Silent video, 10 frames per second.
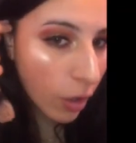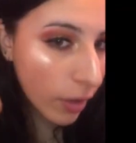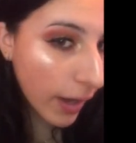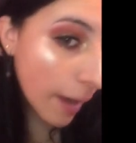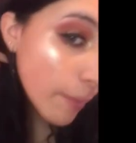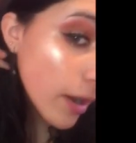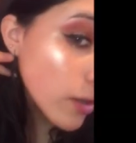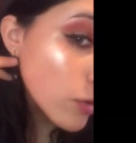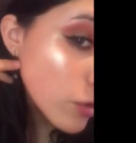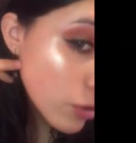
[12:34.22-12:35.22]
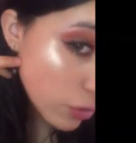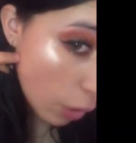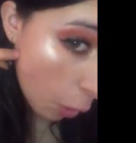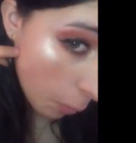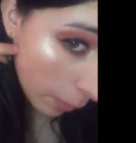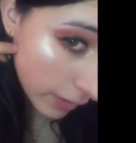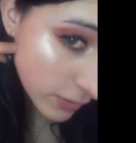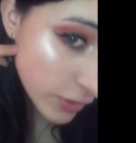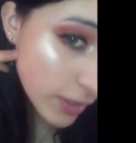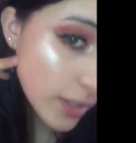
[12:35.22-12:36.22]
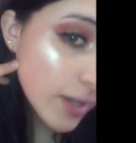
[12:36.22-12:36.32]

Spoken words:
Okay, I put on so much.